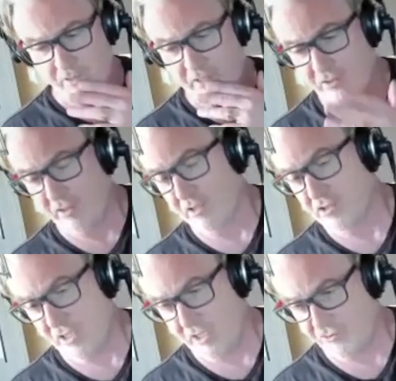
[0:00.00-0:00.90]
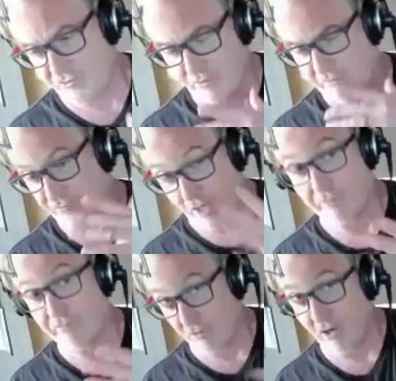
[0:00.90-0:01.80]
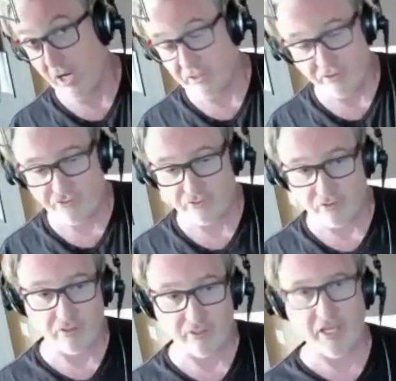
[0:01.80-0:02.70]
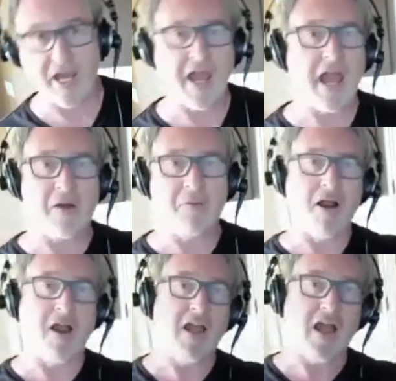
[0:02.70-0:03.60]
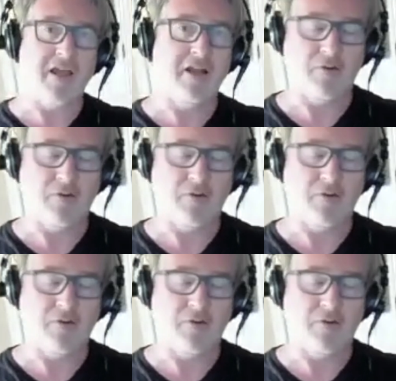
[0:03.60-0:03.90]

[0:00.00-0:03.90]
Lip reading: but I didn't get a chance to, and I forgot, because you're all like, hey, how are you?